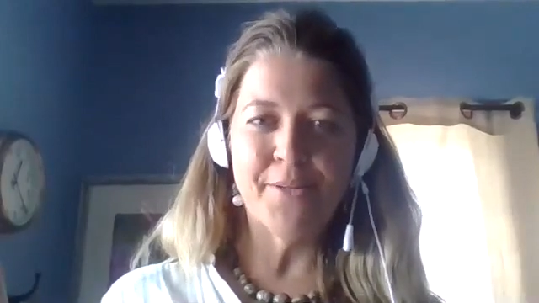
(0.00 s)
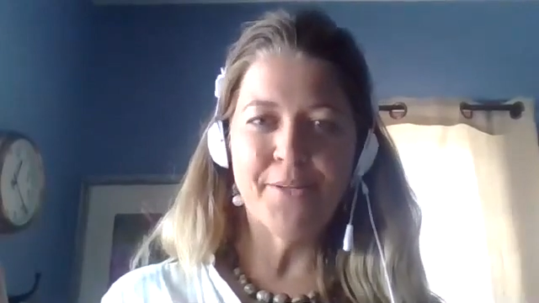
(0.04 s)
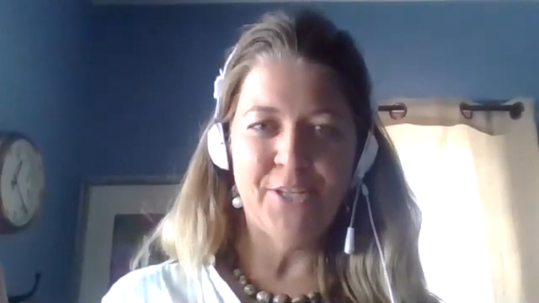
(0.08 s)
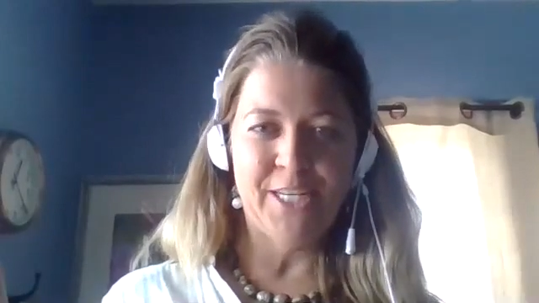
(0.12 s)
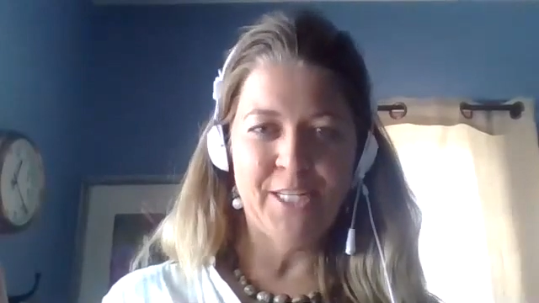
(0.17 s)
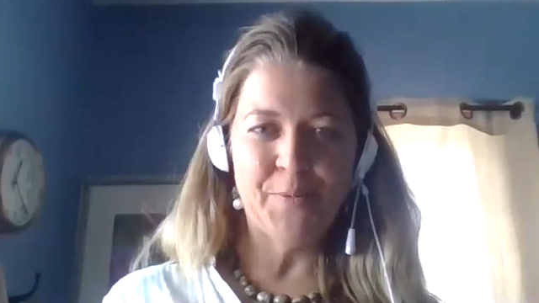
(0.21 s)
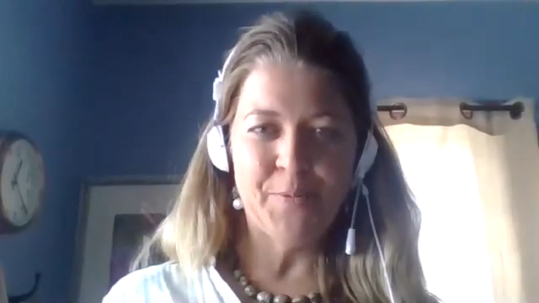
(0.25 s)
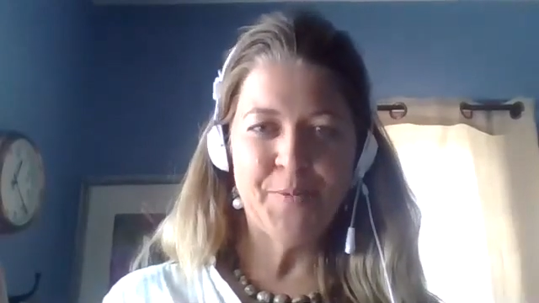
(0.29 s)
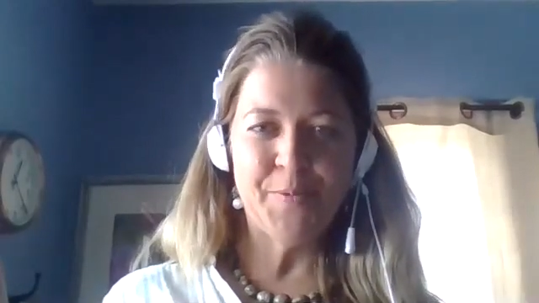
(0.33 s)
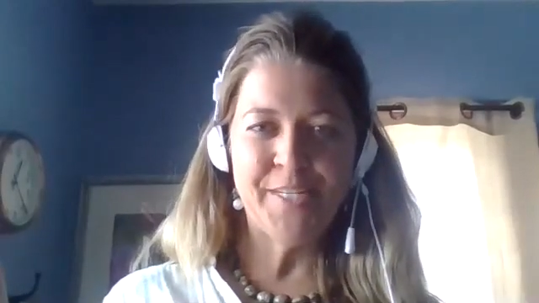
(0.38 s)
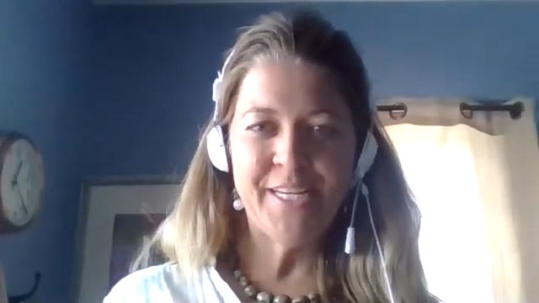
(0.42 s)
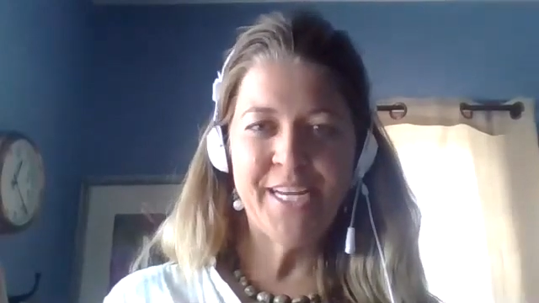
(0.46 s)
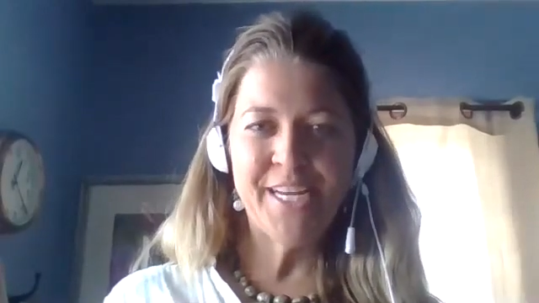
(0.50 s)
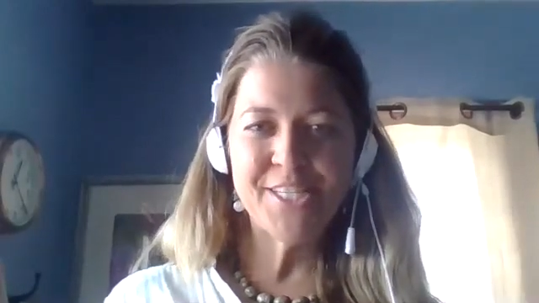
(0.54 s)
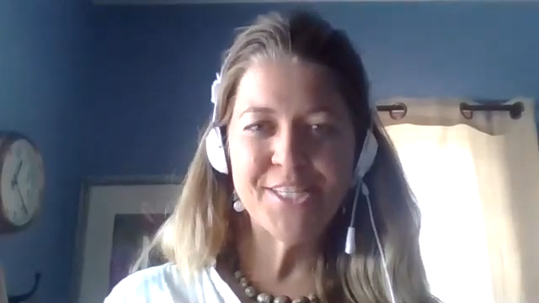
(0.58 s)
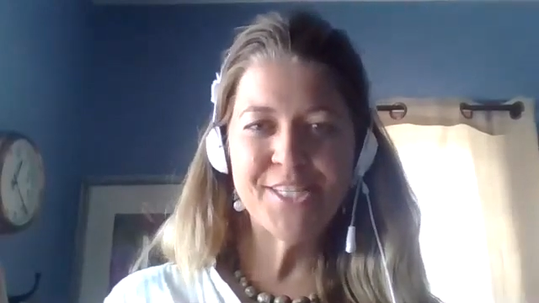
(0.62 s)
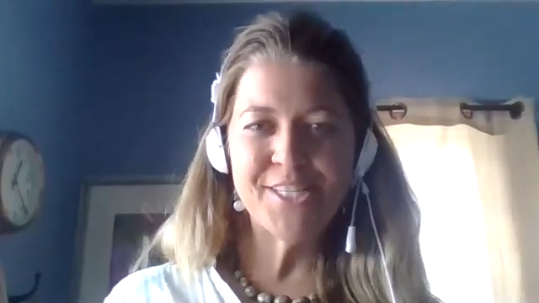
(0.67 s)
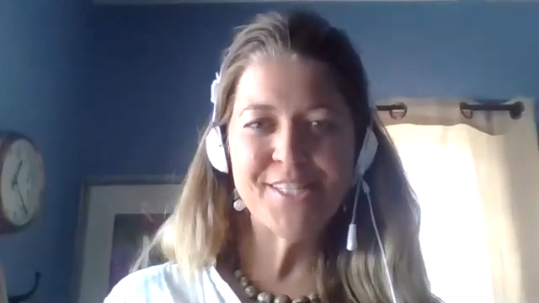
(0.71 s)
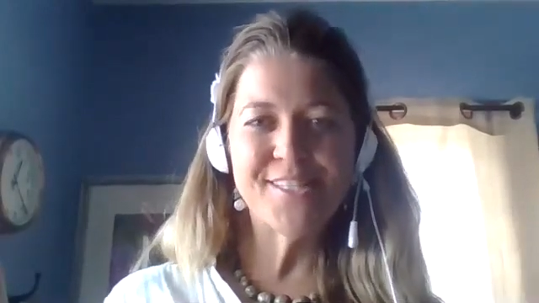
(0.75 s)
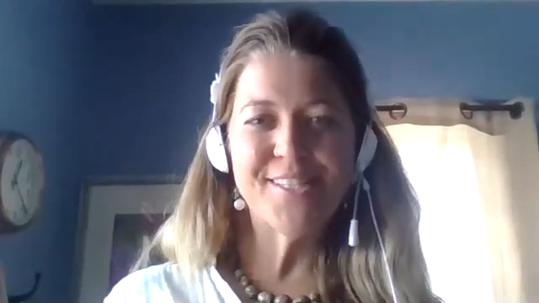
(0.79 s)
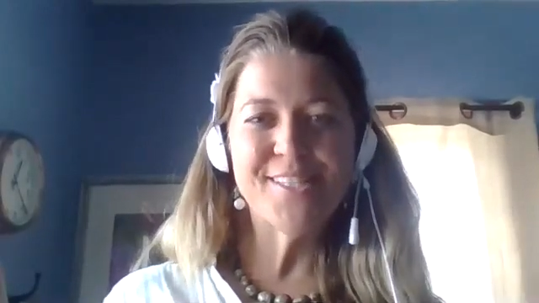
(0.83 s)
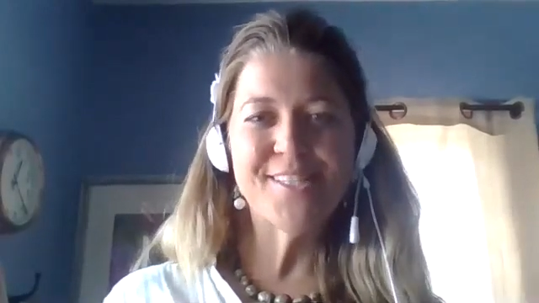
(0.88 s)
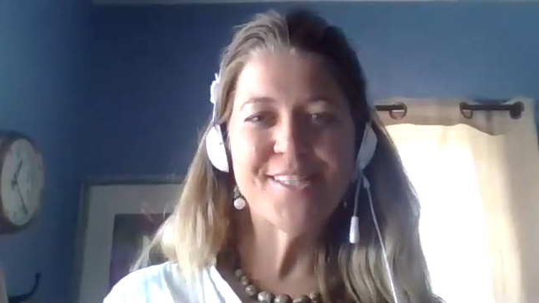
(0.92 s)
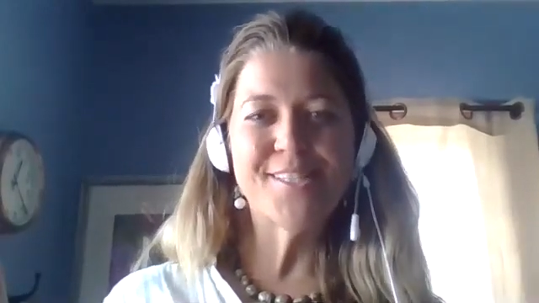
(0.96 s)

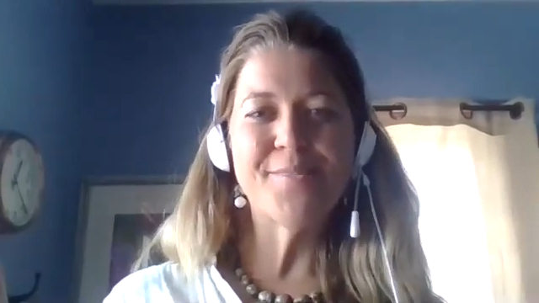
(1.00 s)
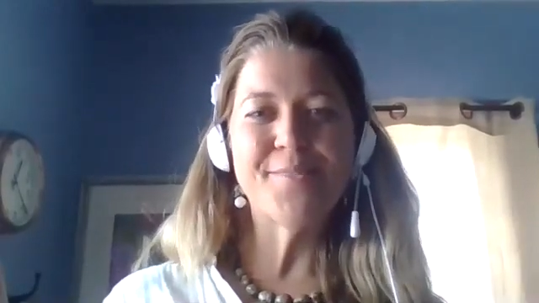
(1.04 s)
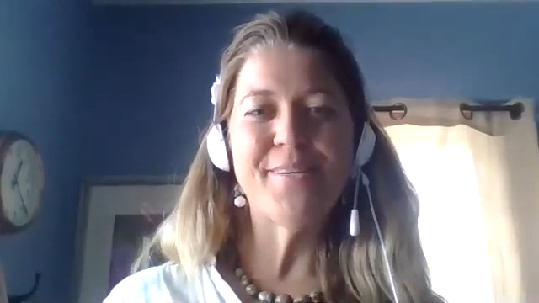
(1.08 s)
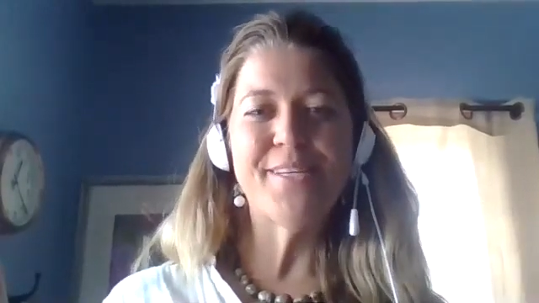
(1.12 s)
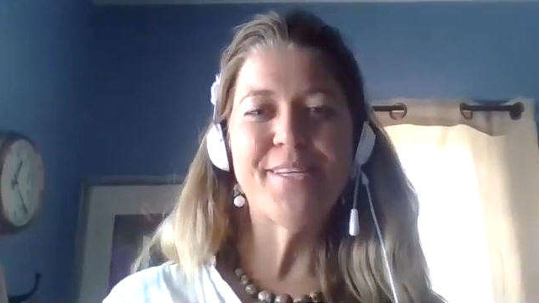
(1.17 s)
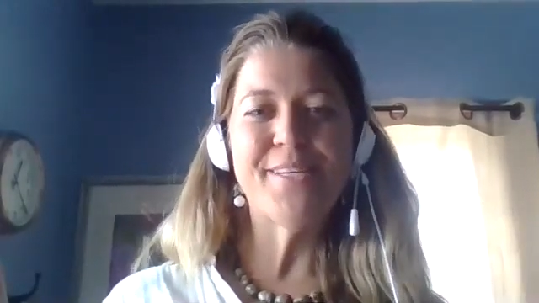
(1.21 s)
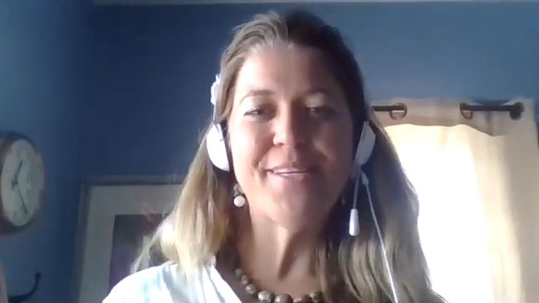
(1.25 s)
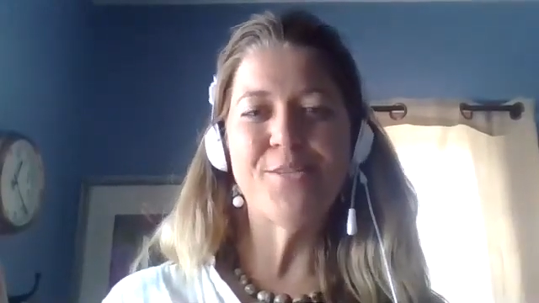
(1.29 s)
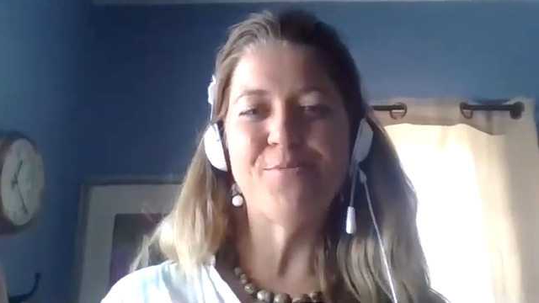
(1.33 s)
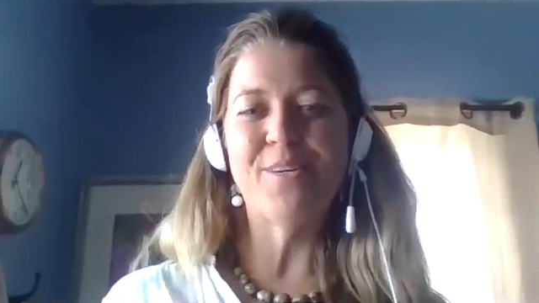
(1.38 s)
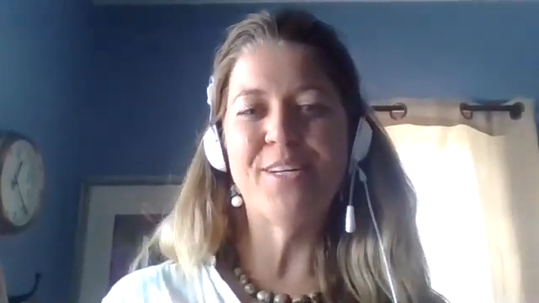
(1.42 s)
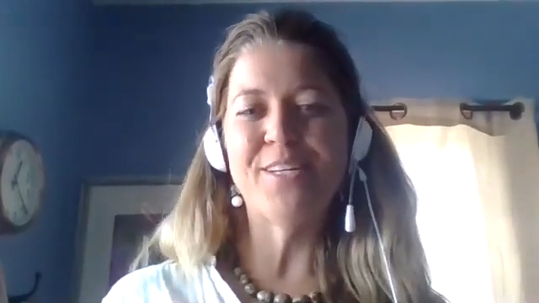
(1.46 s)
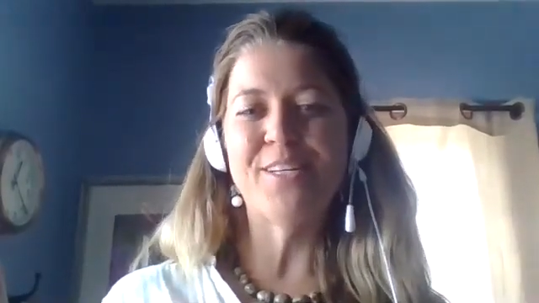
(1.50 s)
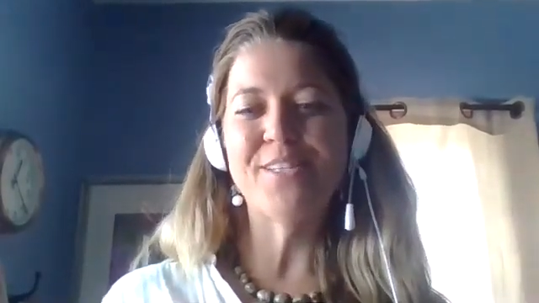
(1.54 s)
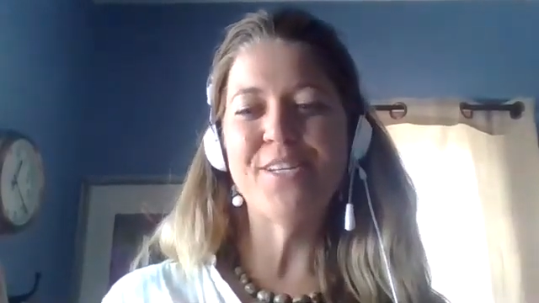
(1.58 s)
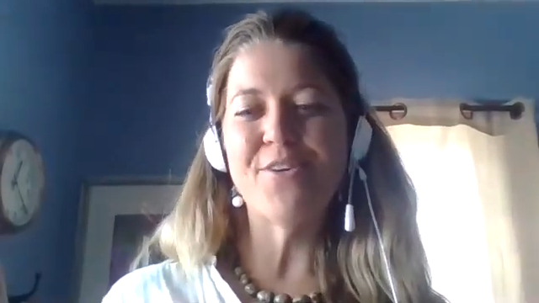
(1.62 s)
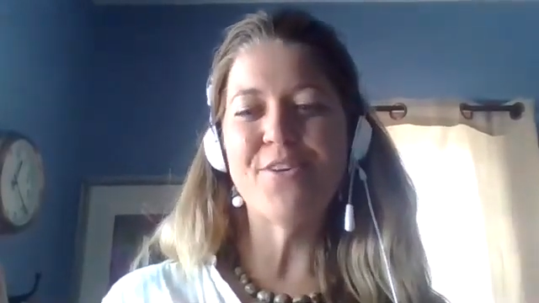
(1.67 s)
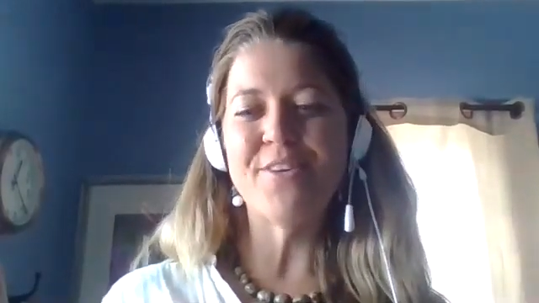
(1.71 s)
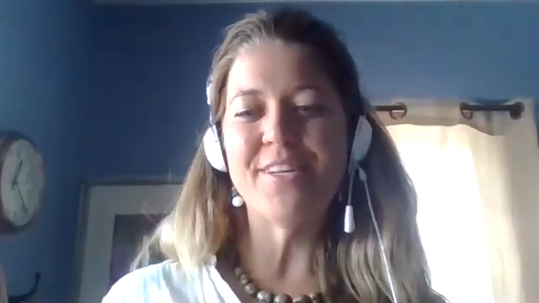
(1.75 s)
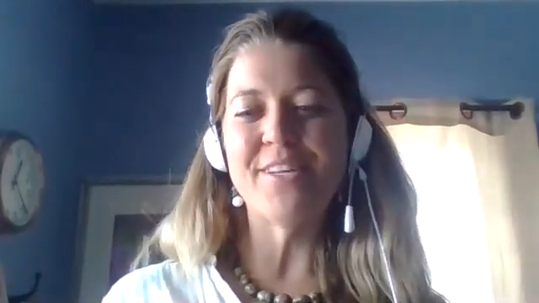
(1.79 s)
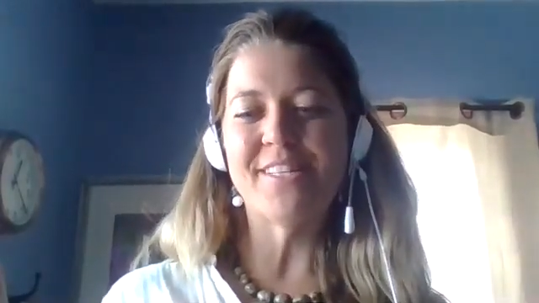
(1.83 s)
transportation system, as you well know.